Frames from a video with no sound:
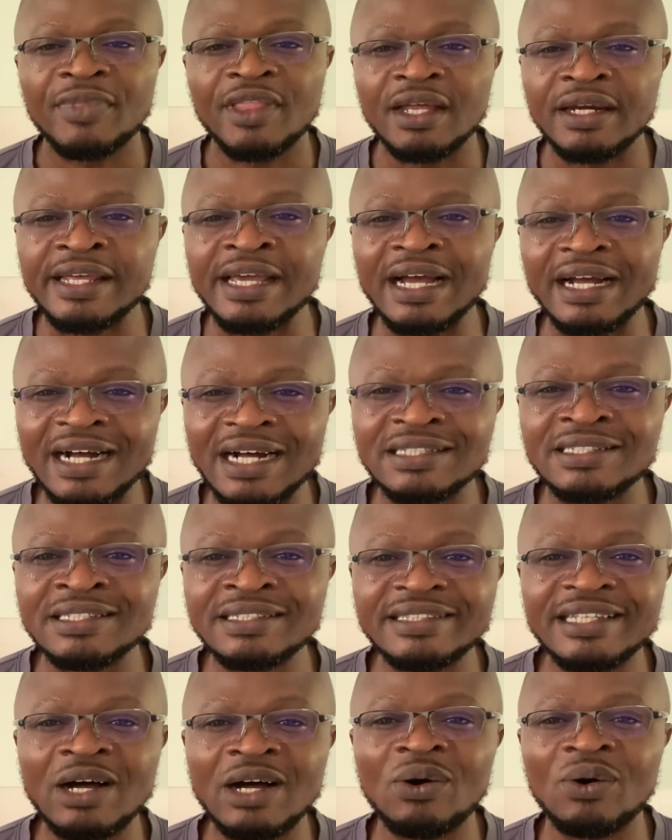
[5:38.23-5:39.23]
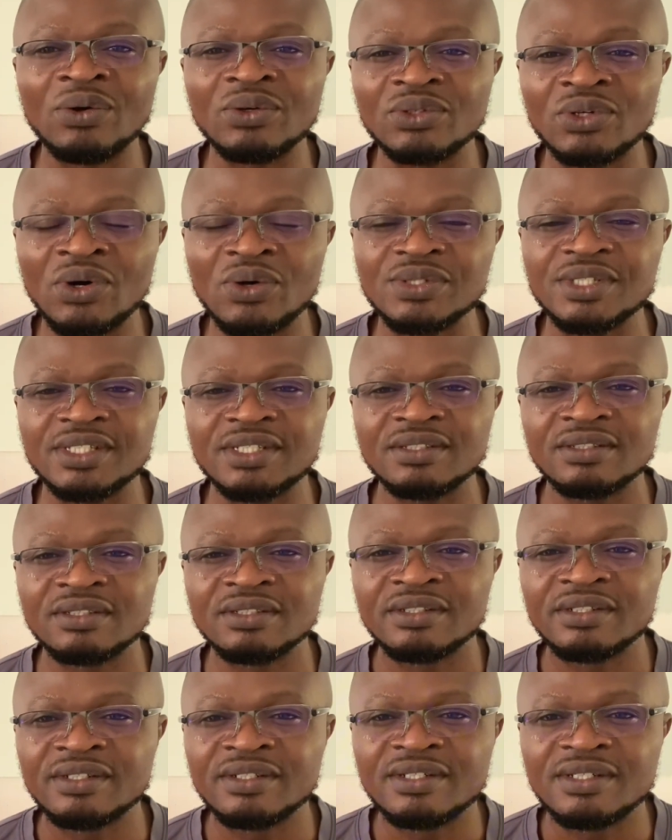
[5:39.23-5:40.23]
They are cutting down on costs,
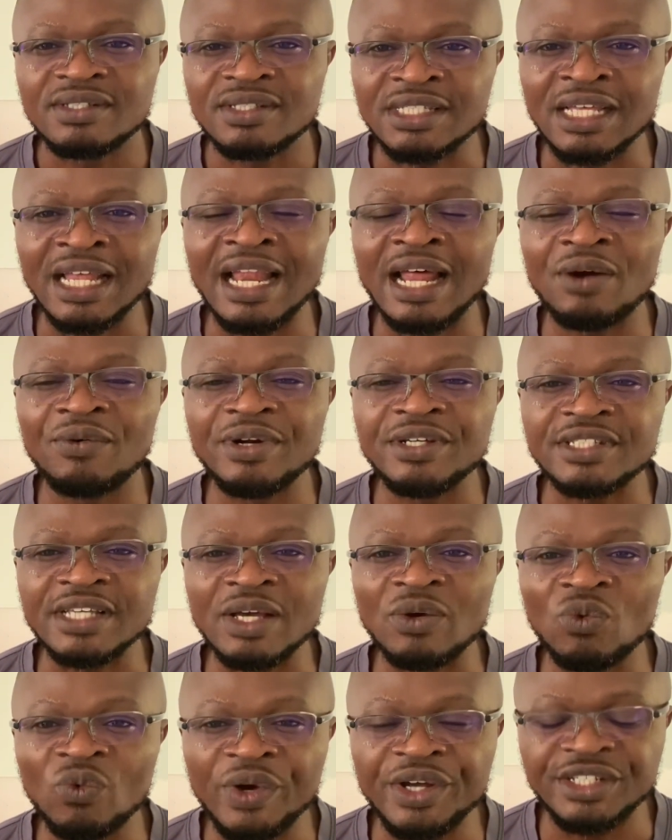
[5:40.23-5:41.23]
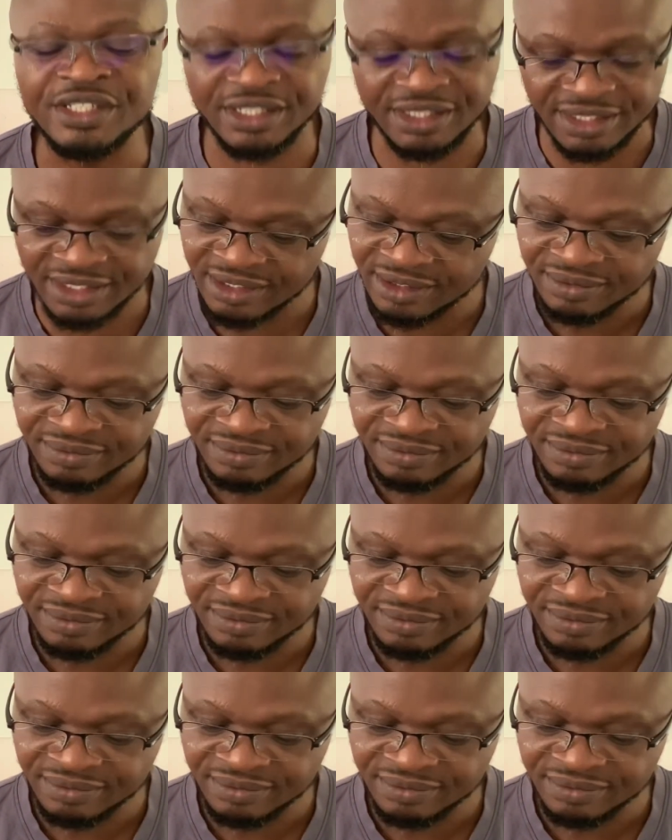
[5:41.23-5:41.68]
salaries and wages.